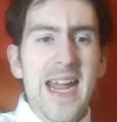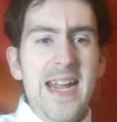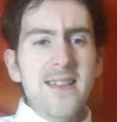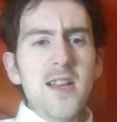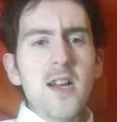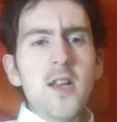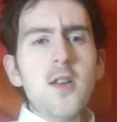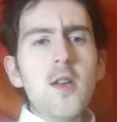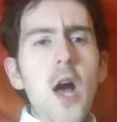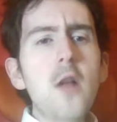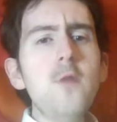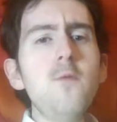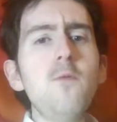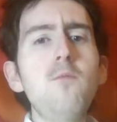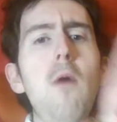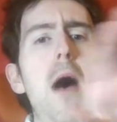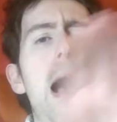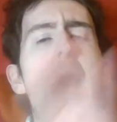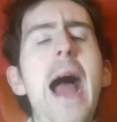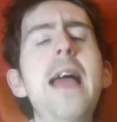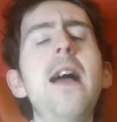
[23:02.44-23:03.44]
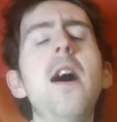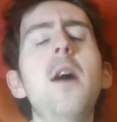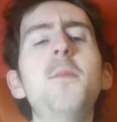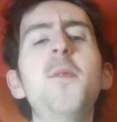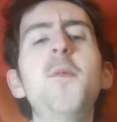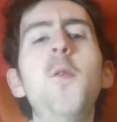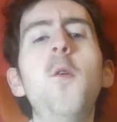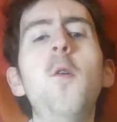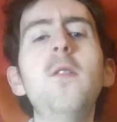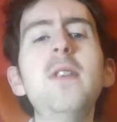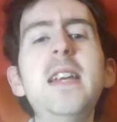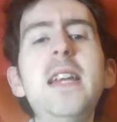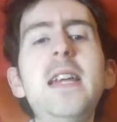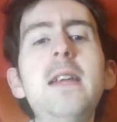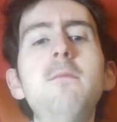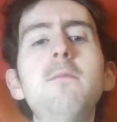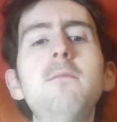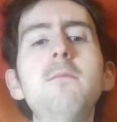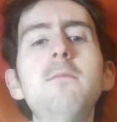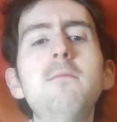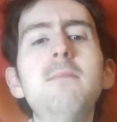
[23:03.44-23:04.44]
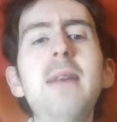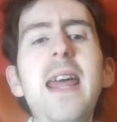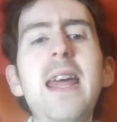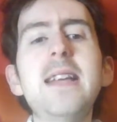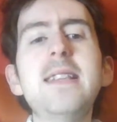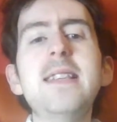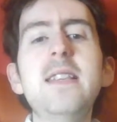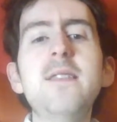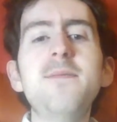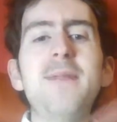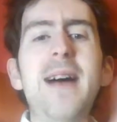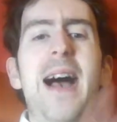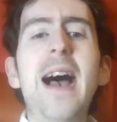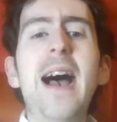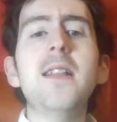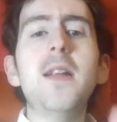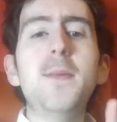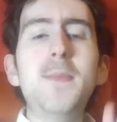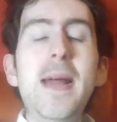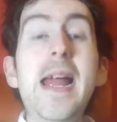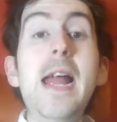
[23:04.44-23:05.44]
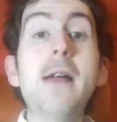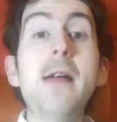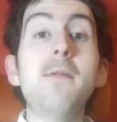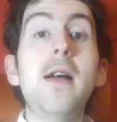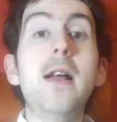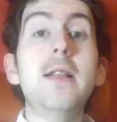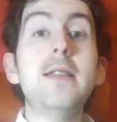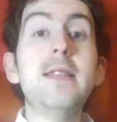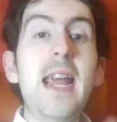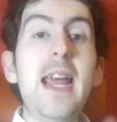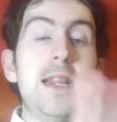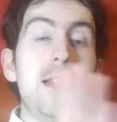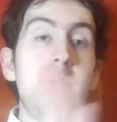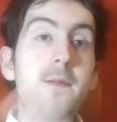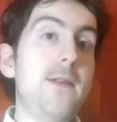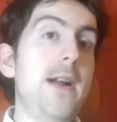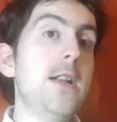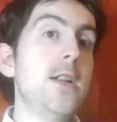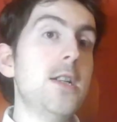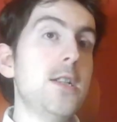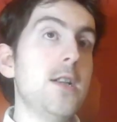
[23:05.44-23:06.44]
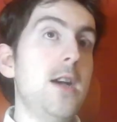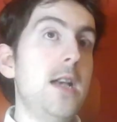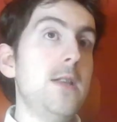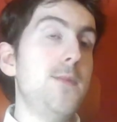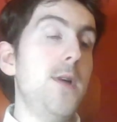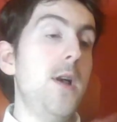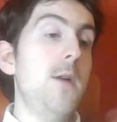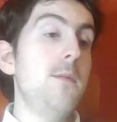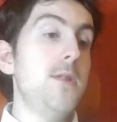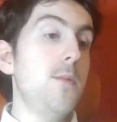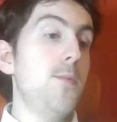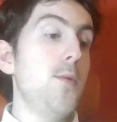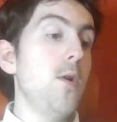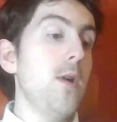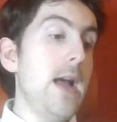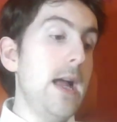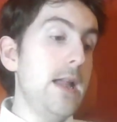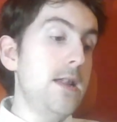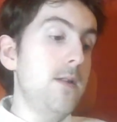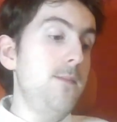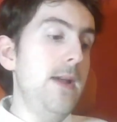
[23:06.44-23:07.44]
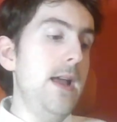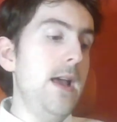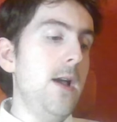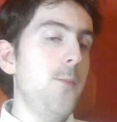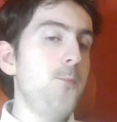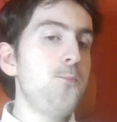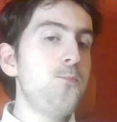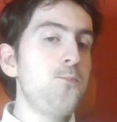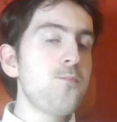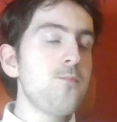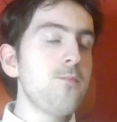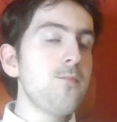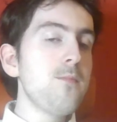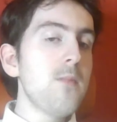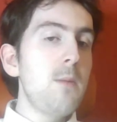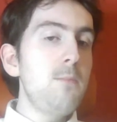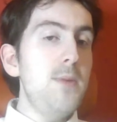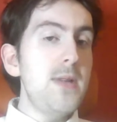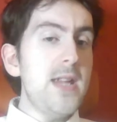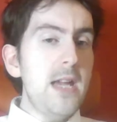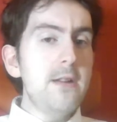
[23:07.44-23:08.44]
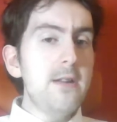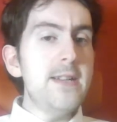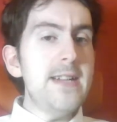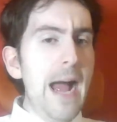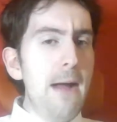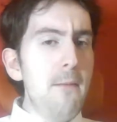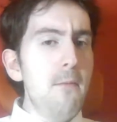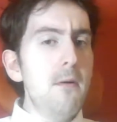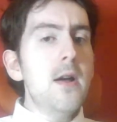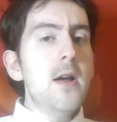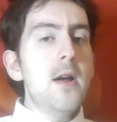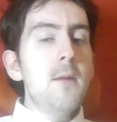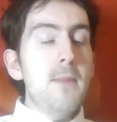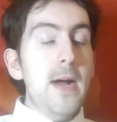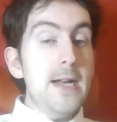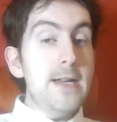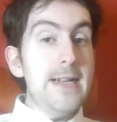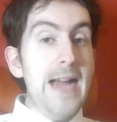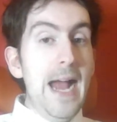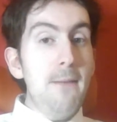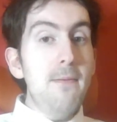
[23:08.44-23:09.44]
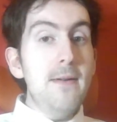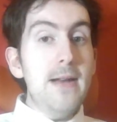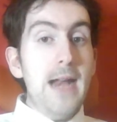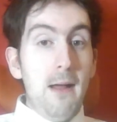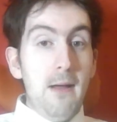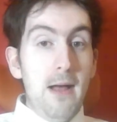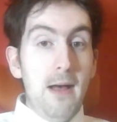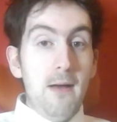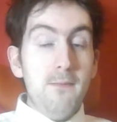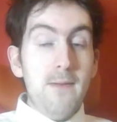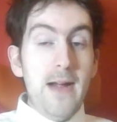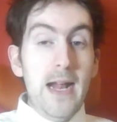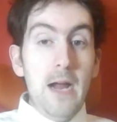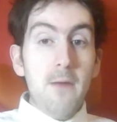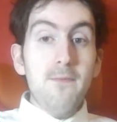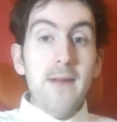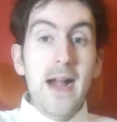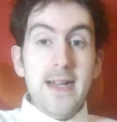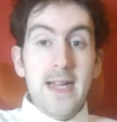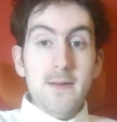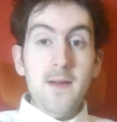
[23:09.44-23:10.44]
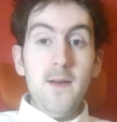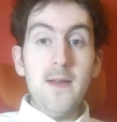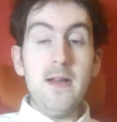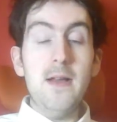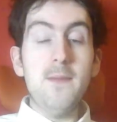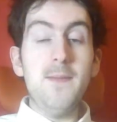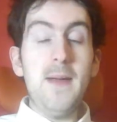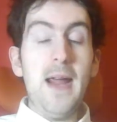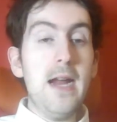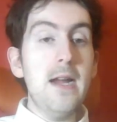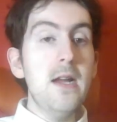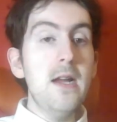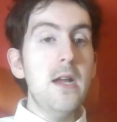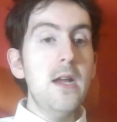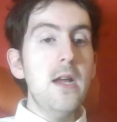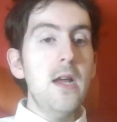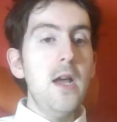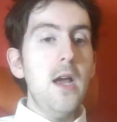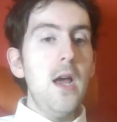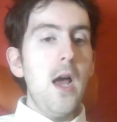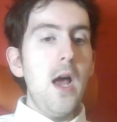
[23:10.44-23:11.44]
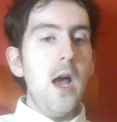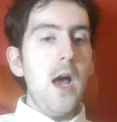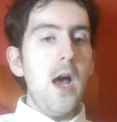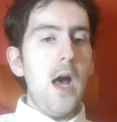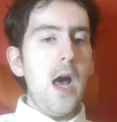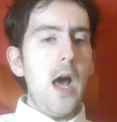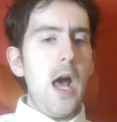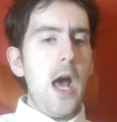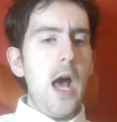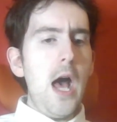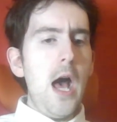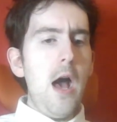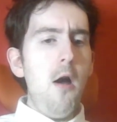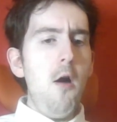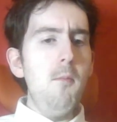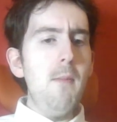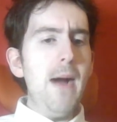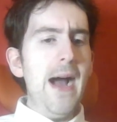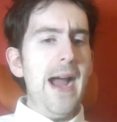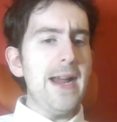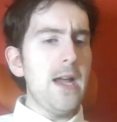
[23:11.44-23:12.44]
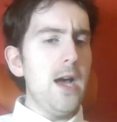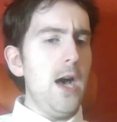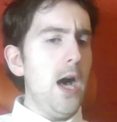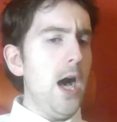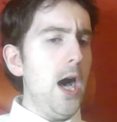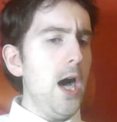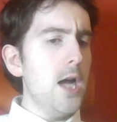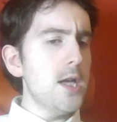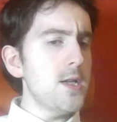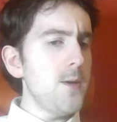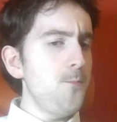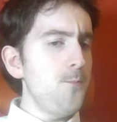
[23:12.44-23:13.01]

a good while before he makes his final appearance in the franchise, both in the book and the film. But generally, when I read it, I was thinking, oh my god!